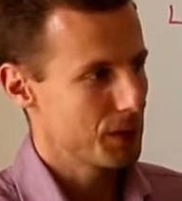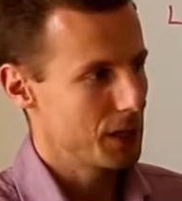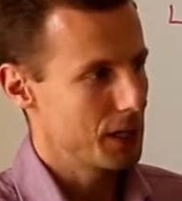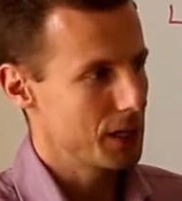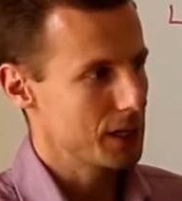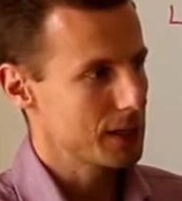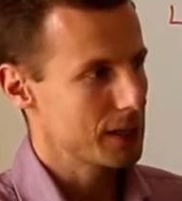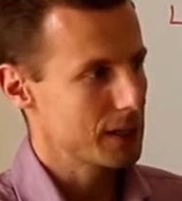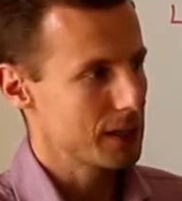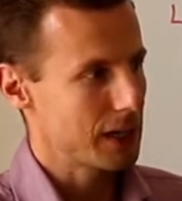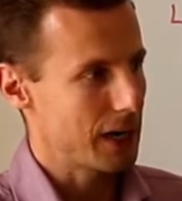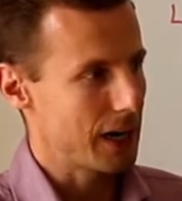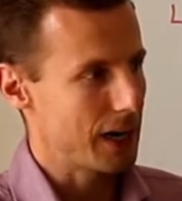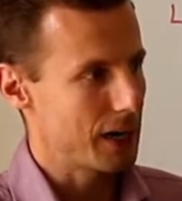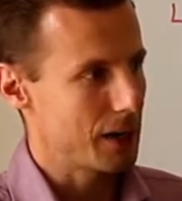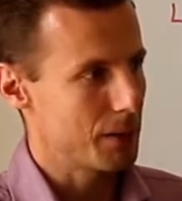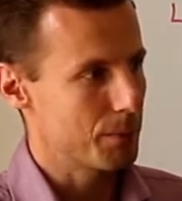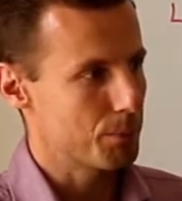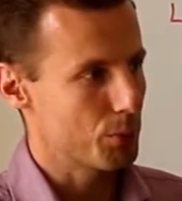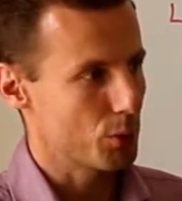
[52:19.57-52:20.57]
it
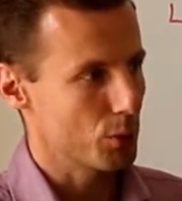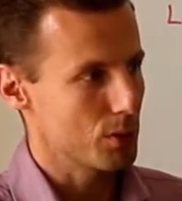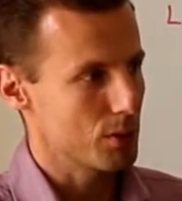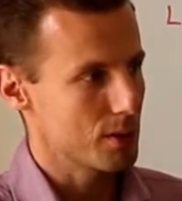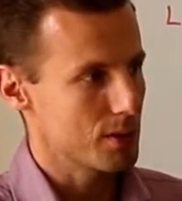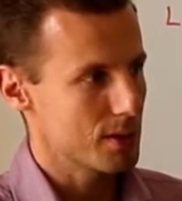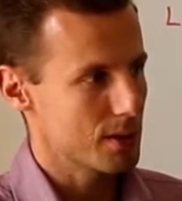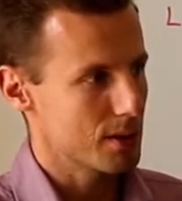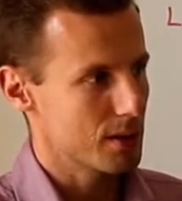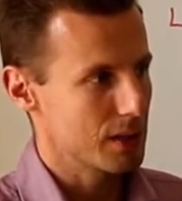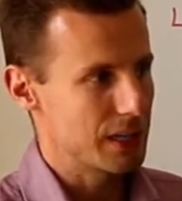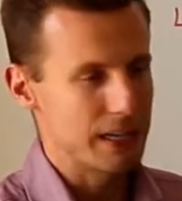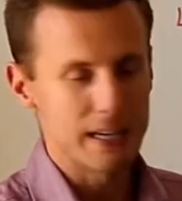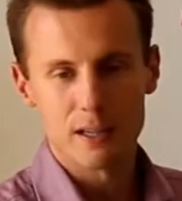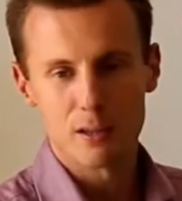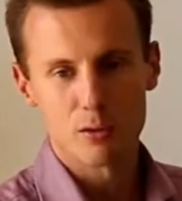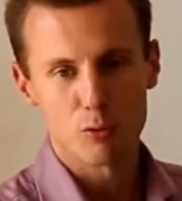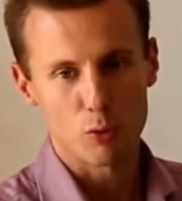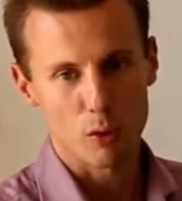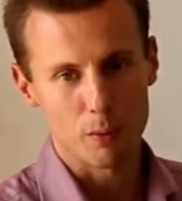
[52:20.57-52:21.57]
can produce
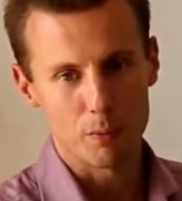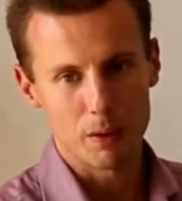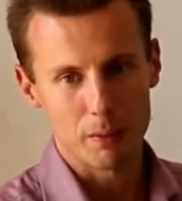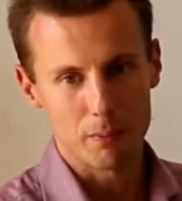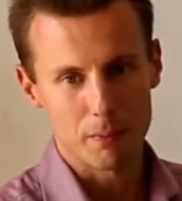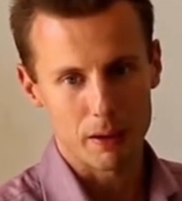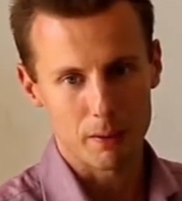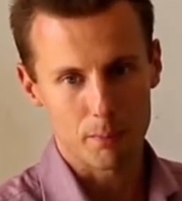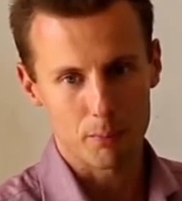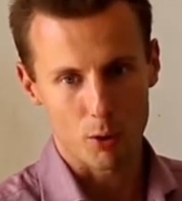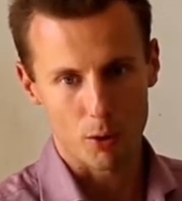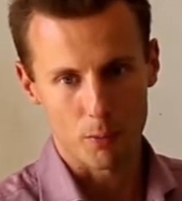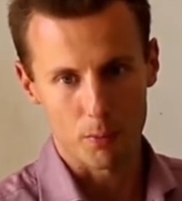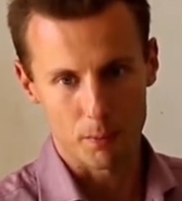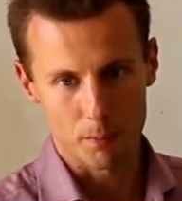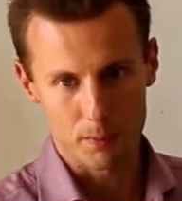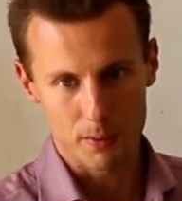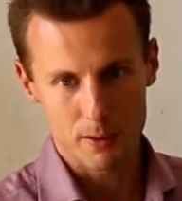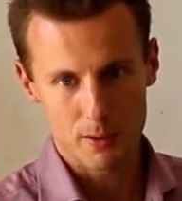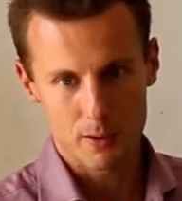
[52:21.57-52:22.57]
extremely many
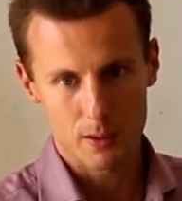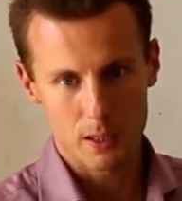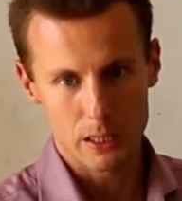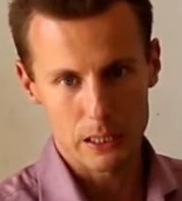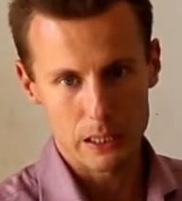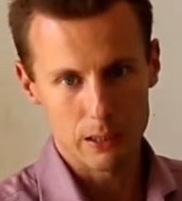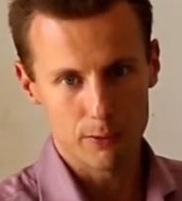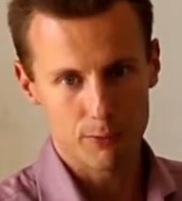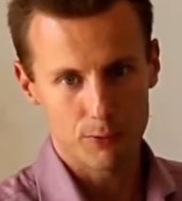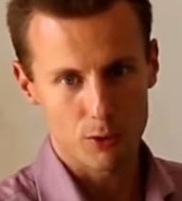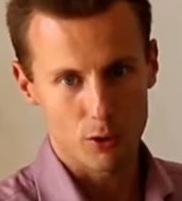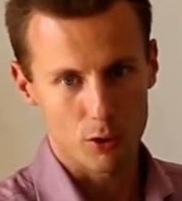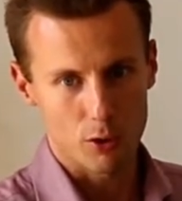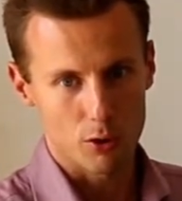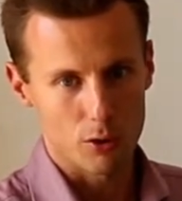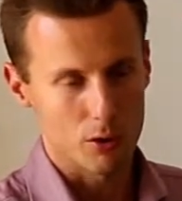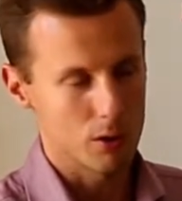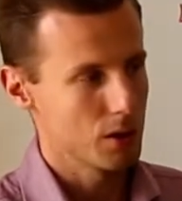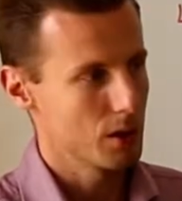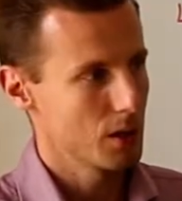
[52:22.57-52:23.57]
problems. If
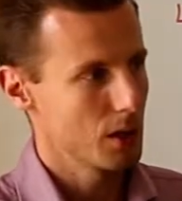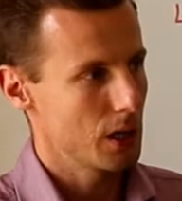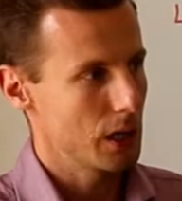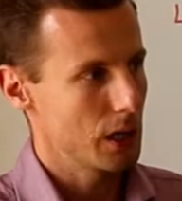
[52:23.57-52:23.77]
your